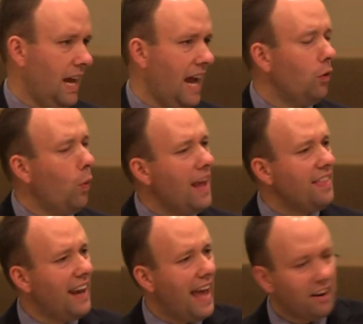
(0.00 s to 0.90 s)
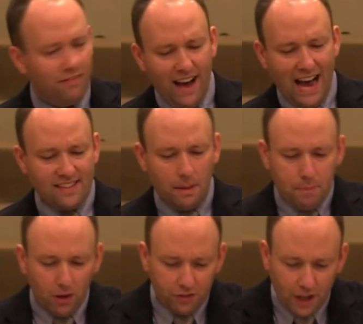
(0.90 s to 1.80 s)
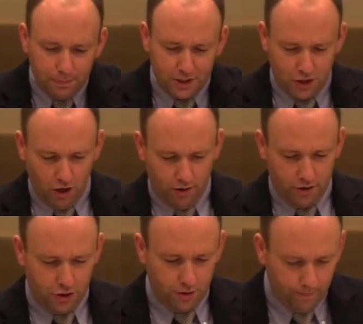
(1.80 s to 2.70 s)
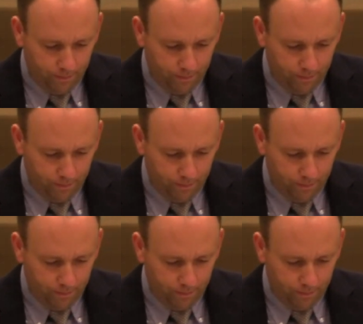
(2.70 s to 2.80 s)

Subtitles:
in a way that edifies, that builds up the church.